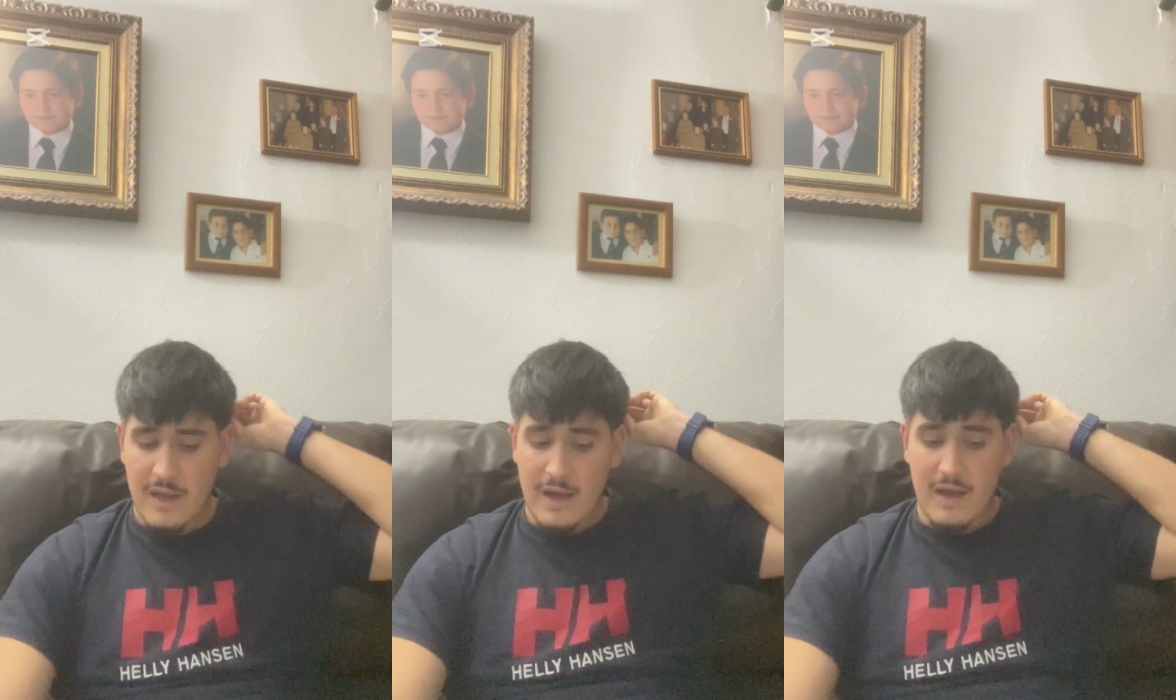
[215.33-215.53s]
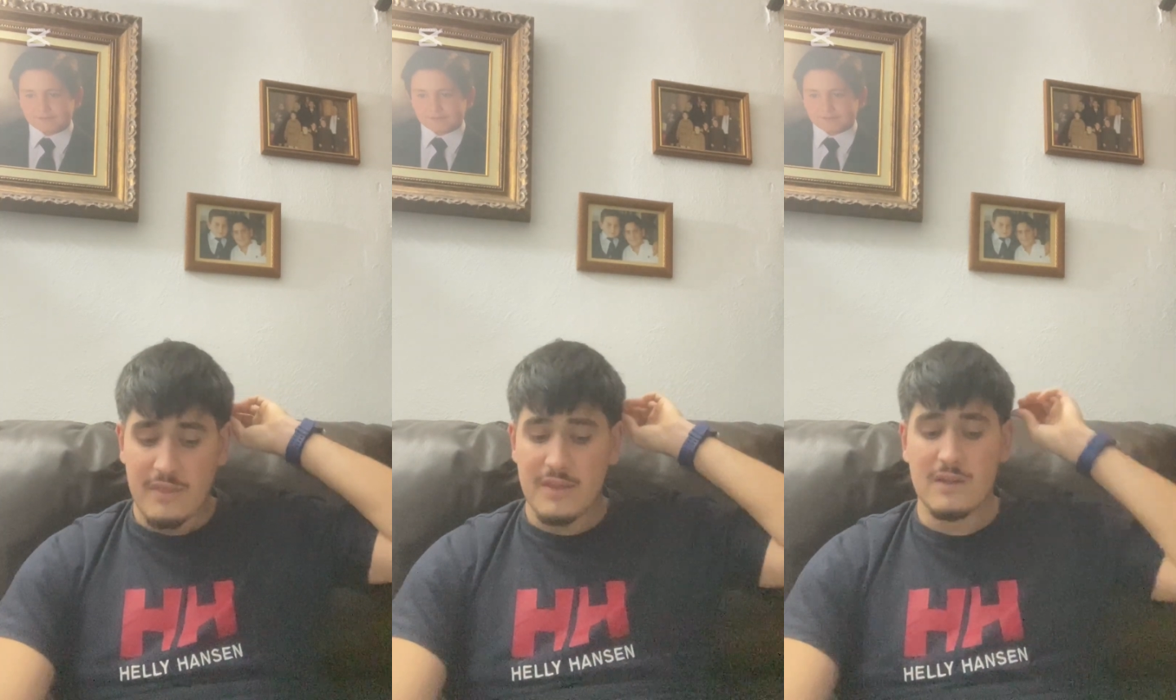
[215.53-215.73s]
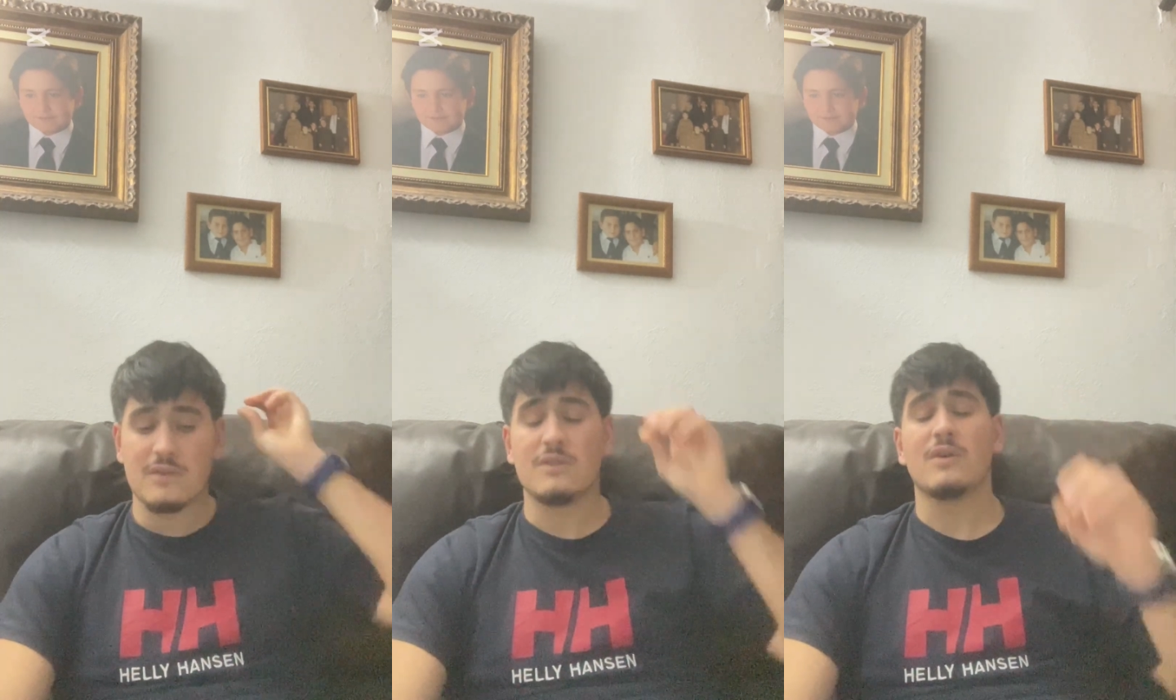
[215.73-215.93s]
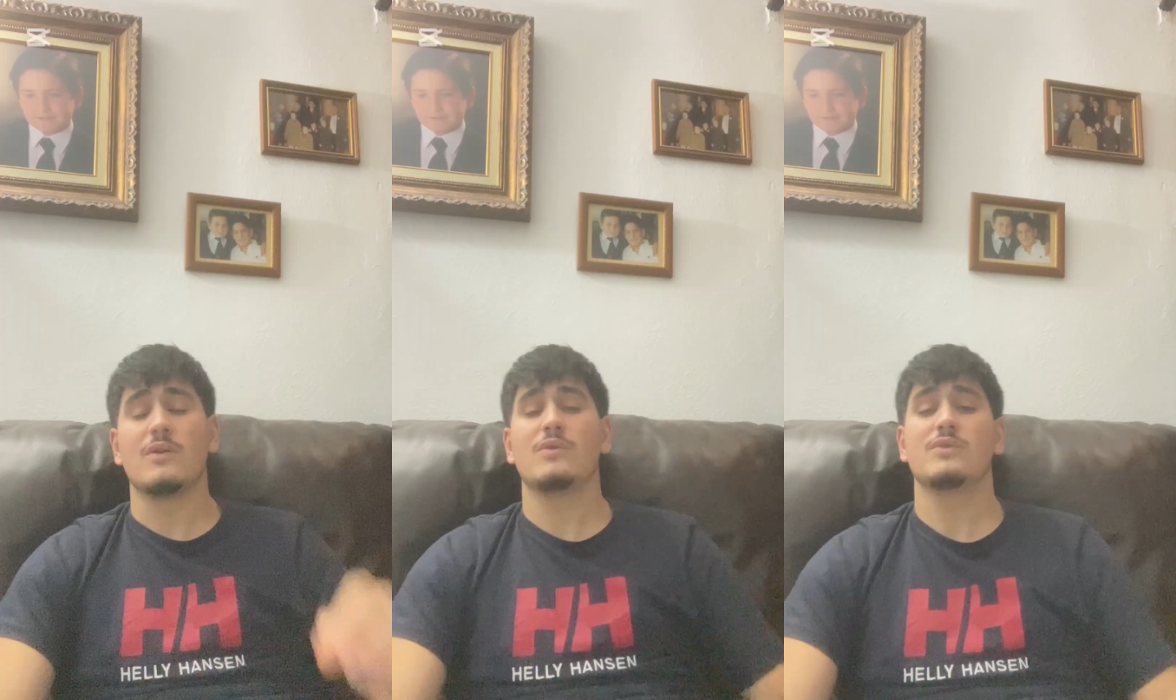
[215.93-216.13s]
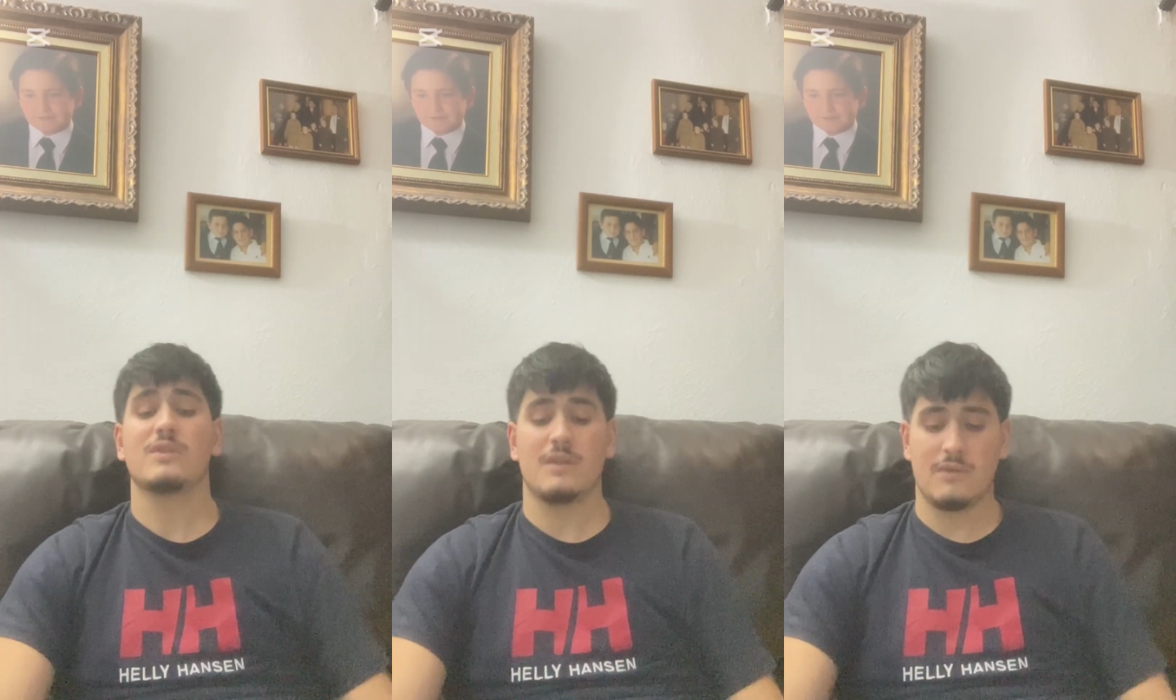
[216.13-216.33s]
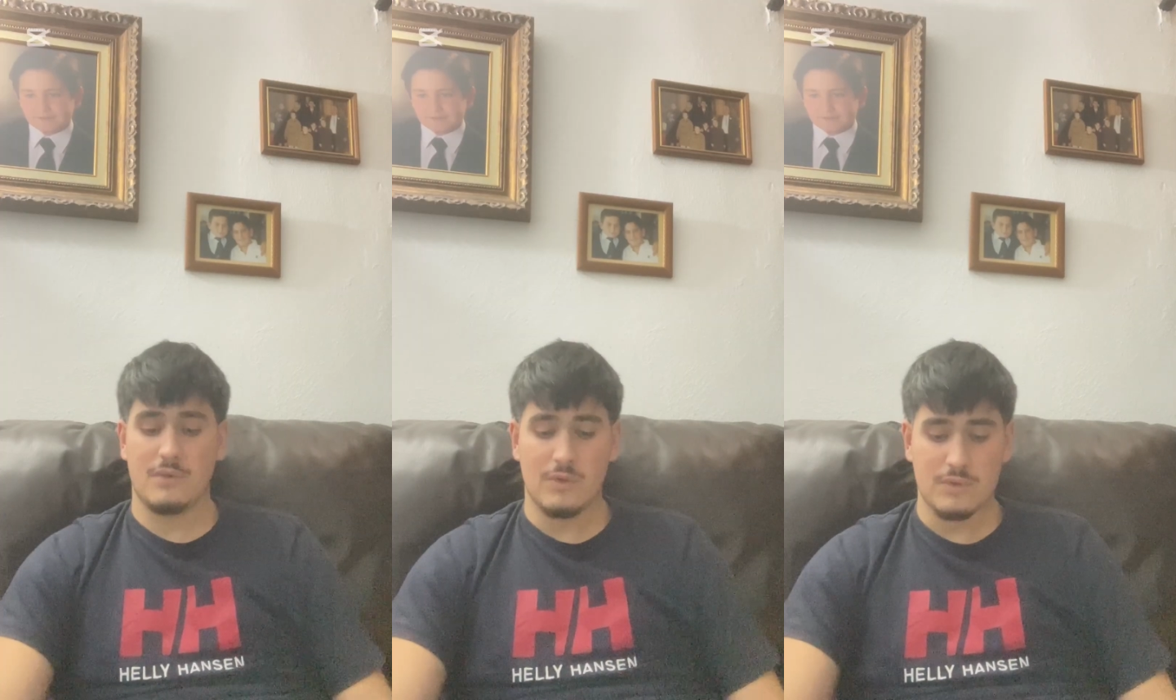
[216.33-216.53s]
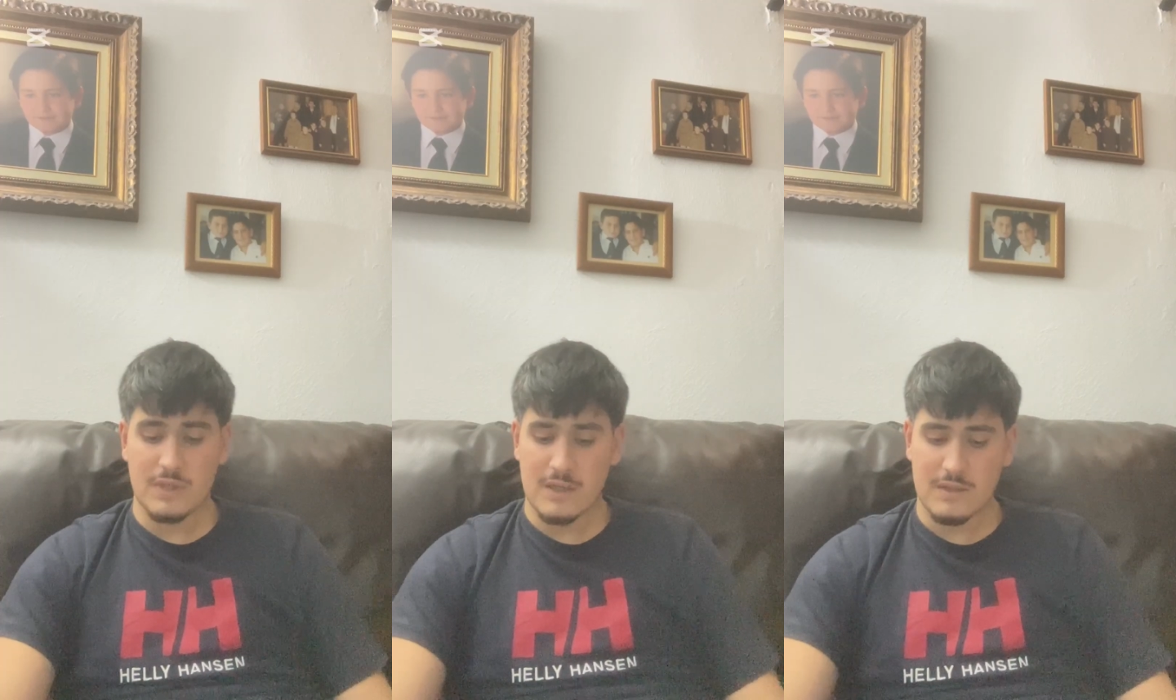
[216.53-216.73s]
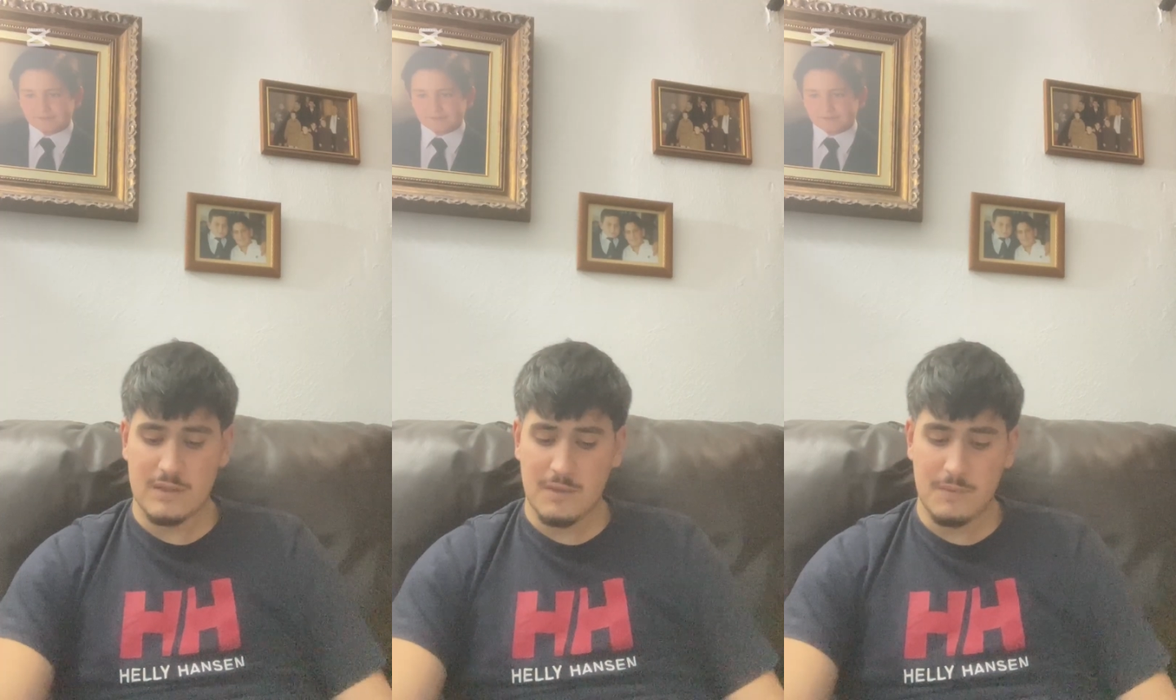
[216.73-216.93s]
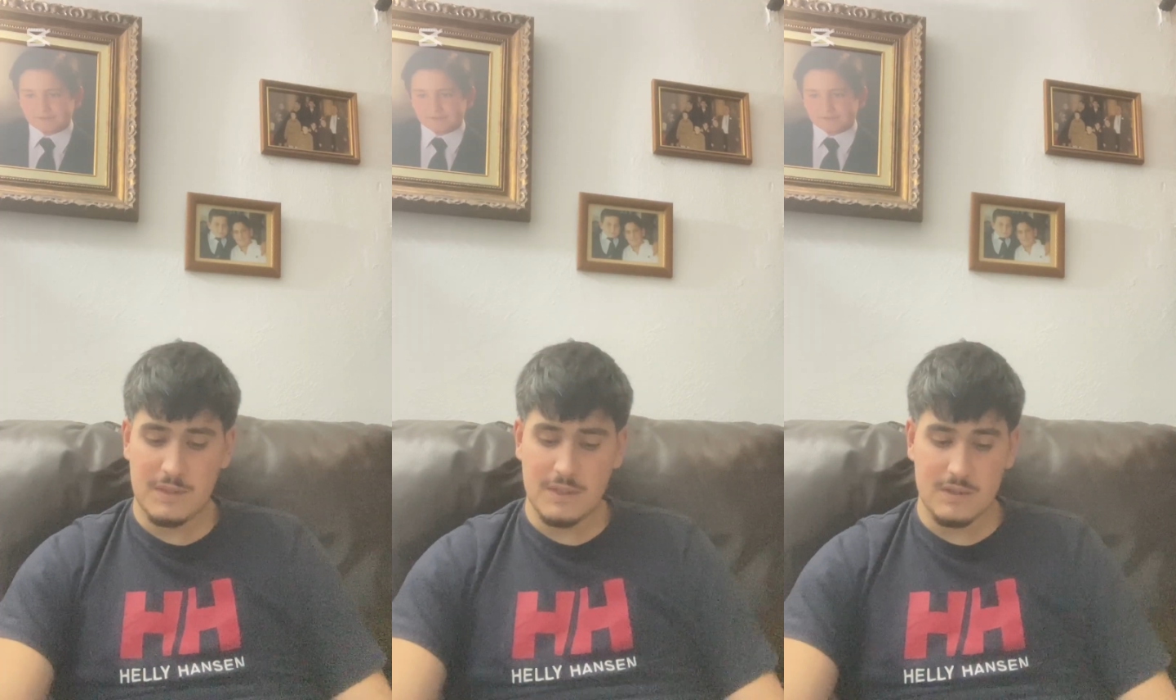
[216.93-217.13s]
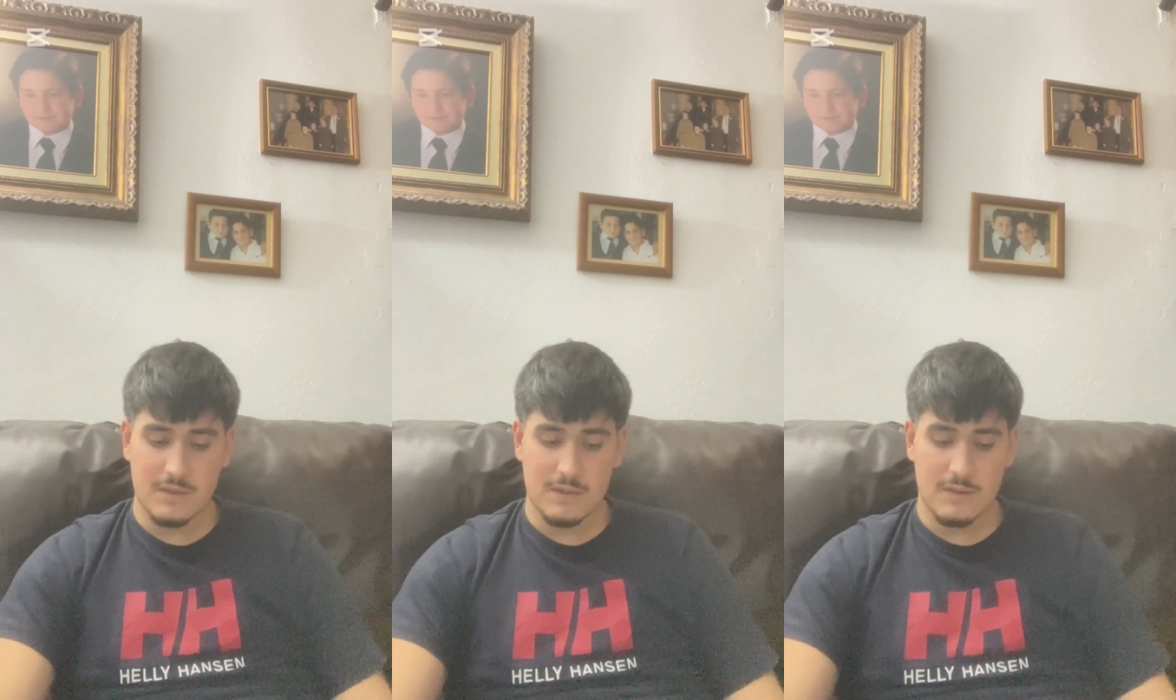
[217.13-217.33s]
I think those
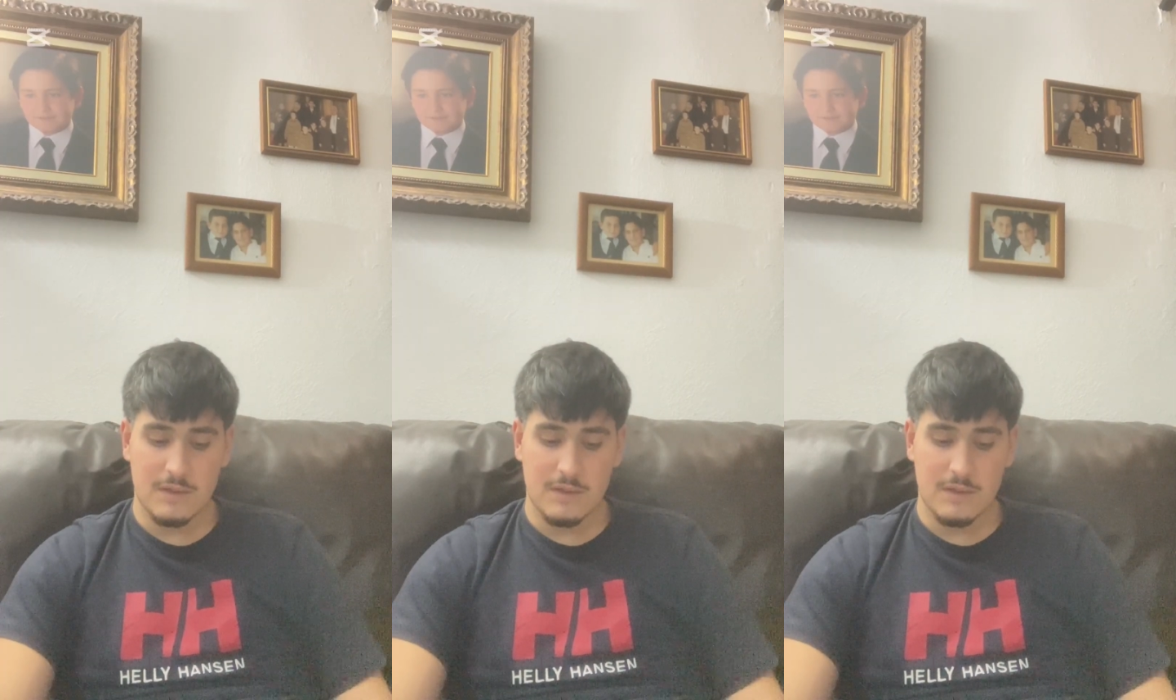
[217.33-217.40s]
activities